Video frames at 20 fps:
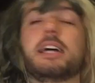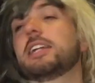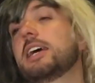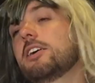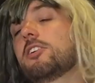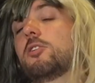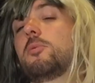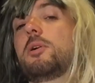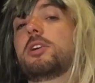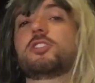And
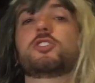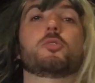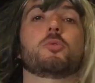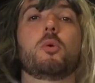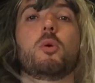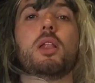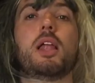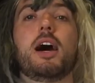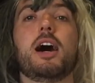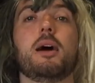now you'll want to
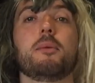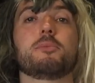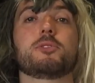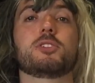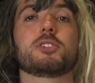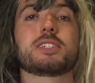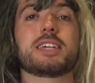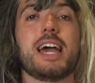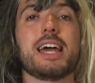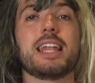roll it up.
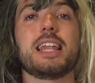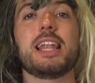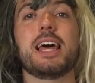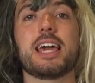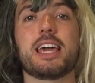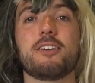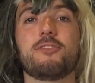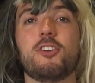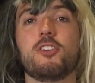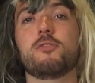So it's kind of
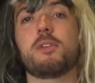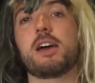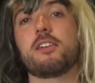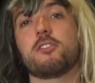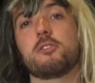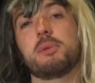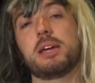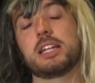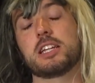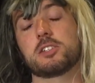like if you've
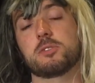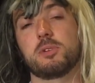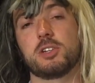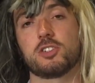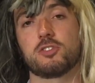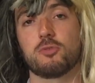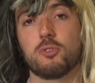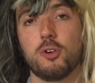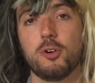ever made a Swiss